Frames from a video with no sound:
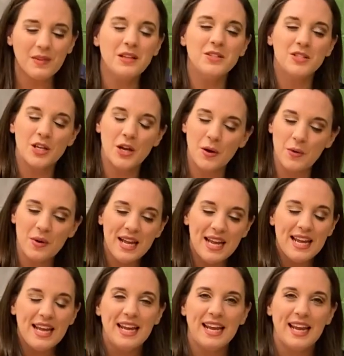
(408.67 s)
So
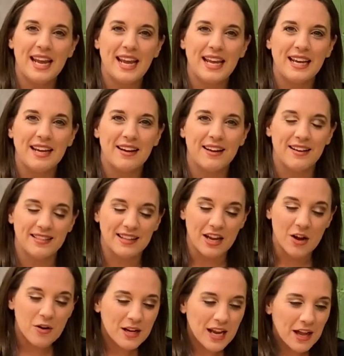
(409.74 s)
they
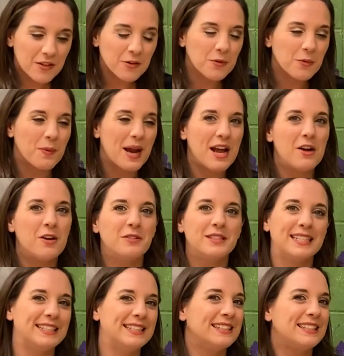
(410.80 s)
all gathered around,
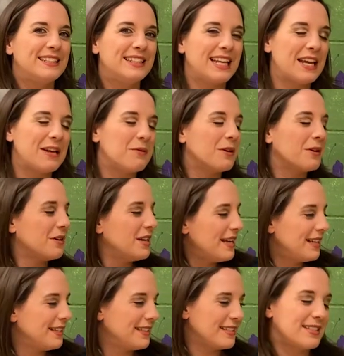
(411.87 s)
and they were
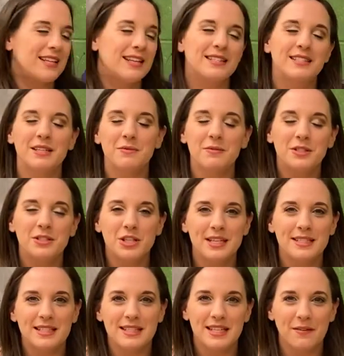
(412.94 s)
discussing with
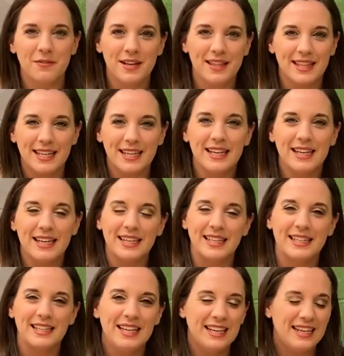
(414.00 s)
Jesus everything,
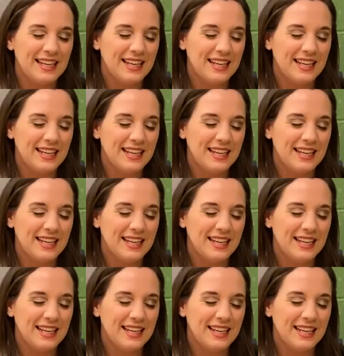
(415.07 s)
and